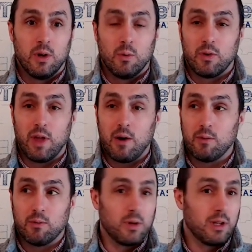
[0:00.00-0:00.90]

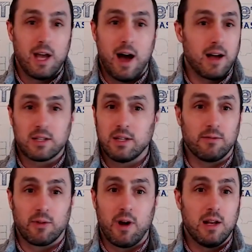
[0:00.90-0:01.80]
without really asking
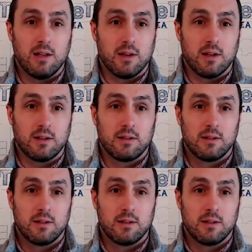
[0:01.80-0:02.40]
for anything,